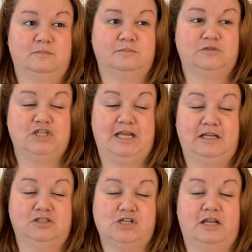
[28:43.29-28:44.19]

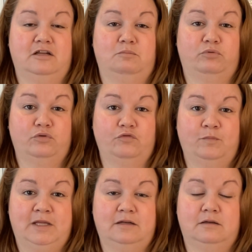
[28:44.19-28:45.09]
change and
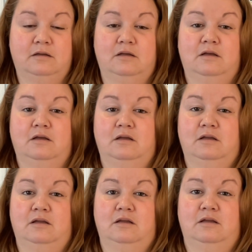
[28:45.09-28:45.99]
improvement
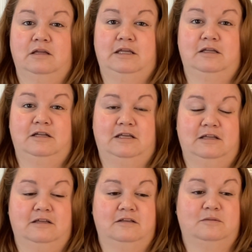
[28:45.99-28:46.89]
in
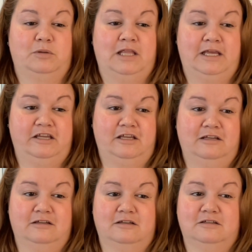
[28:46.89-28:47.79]
his
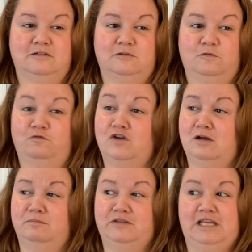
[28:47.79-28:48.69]
playing
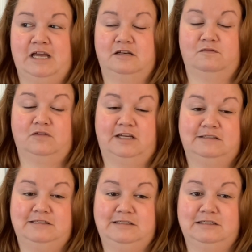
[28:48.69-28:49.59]
from the end of
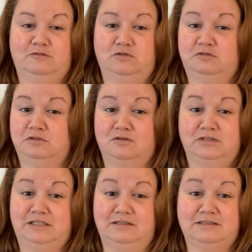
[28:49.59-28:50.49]
last season, which was
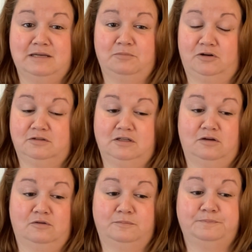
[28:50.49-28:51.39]
only in December.
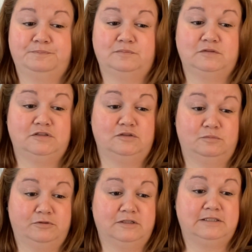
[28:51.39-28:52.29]
So
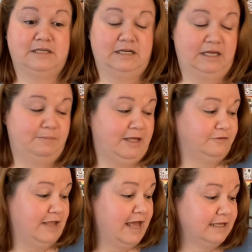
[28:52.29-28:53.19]
super exciting about
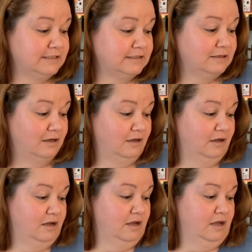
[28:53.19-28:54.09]
that.
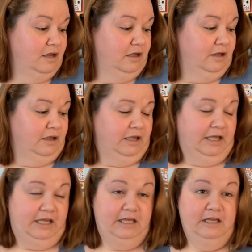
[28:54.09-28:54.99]

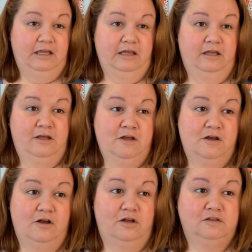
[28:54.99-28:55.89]
He
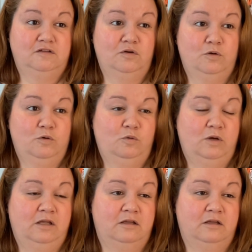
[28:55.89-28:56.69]
also,